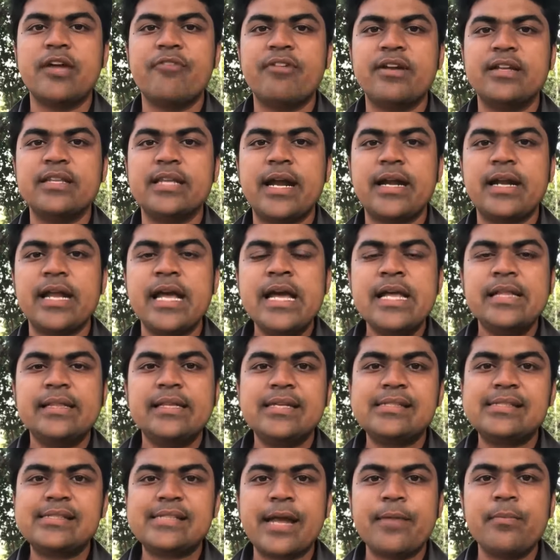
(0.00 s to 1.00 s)
given that
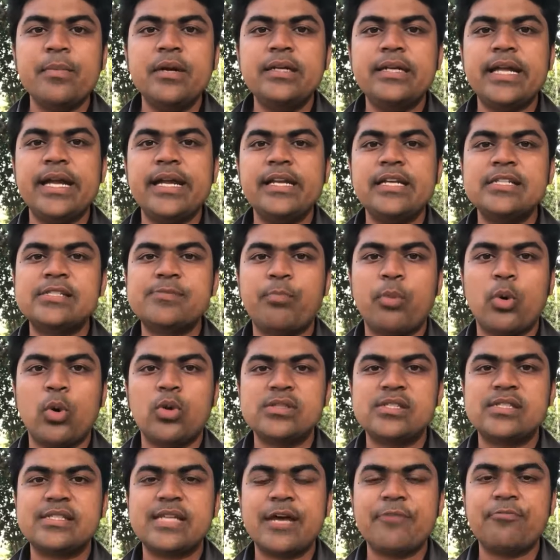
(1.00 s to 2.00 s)
there's simultaneous
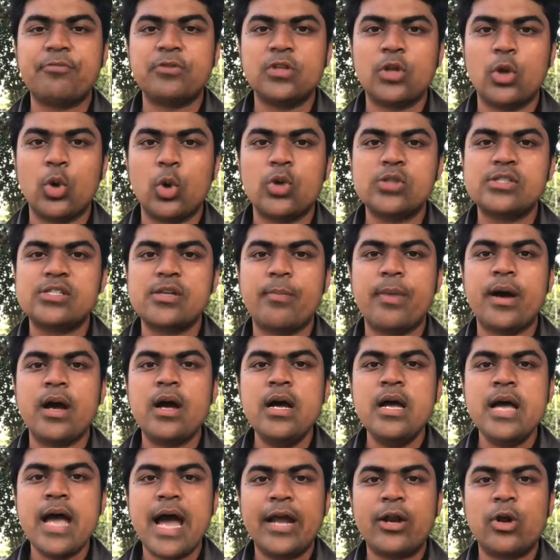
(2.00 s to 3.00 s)
polls there for the Lok Sabha
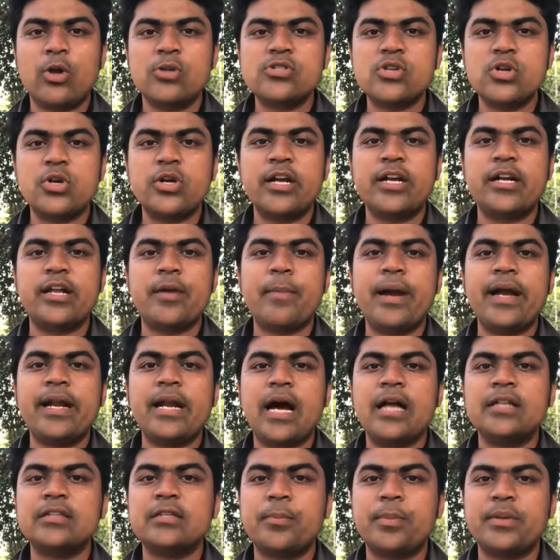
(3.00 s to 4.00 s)
and also to determine
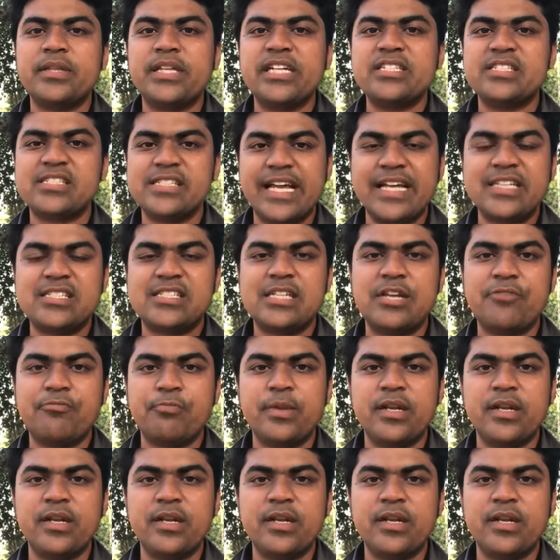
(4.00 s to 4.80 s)
Andhra Pradesh's next chief